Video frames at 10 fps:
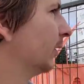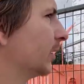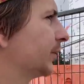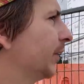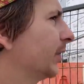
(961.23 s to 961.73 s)

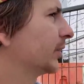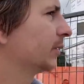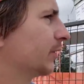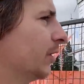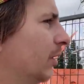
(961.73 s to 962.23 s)
this fence
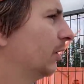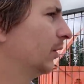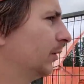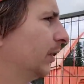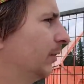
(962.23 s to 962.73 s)
goes
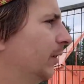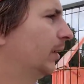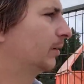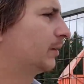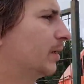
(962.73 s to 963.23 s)
all the way
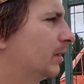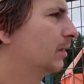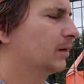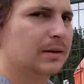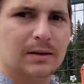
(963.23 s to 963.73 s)
around.
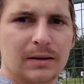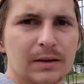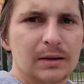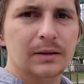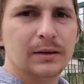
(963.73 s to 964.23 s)

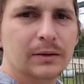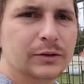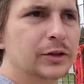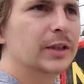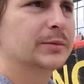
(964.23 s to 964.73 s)
No
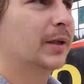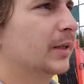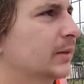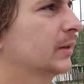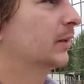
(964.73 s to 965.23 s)

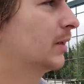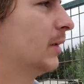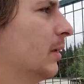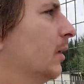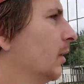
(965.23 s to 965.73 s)
trespassing,
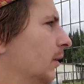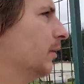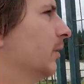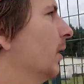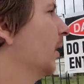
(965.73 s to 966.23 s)

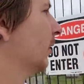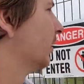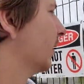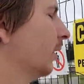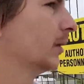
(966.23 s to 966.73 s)
do not
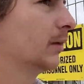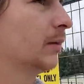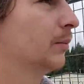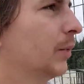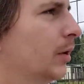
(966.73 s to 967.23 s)
enter,
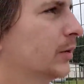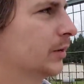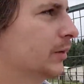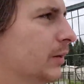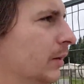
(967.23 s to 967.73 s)

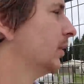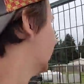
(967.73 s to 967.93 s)
personal,